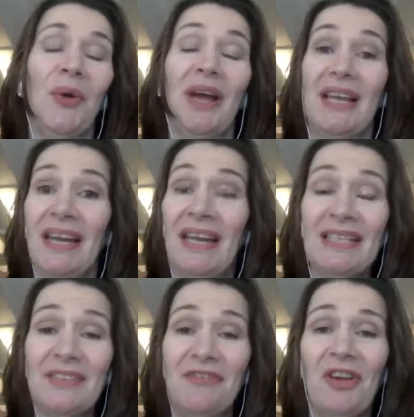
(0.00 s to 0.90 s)
And
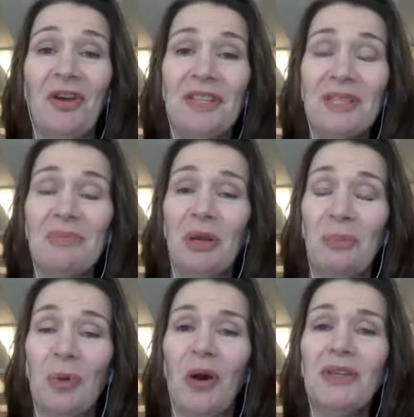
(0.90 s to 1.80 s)
it's a very similar
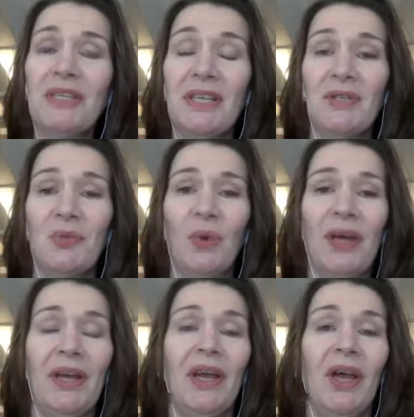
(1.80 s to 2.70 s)
process
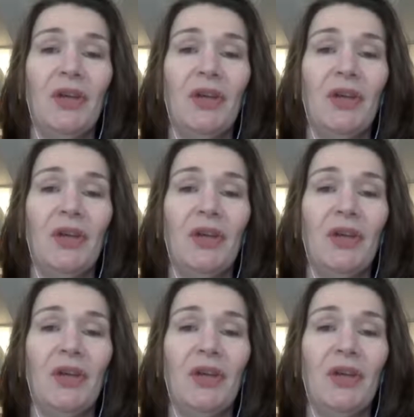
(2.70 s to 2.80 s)
where